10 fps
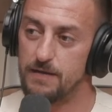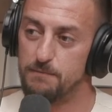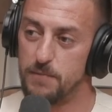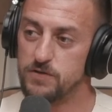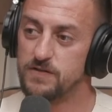
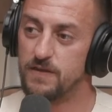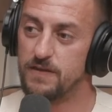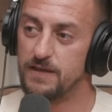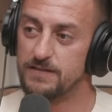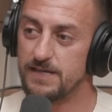most of the
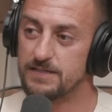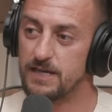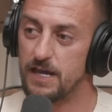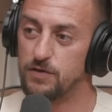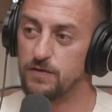things that
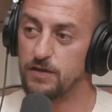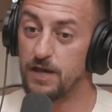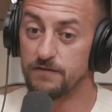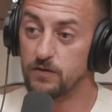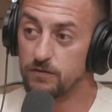scare you, that you
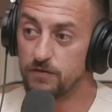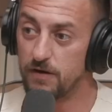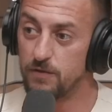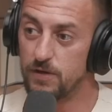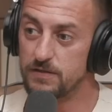have to look for
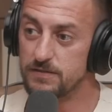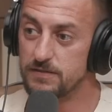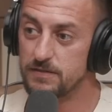other ones?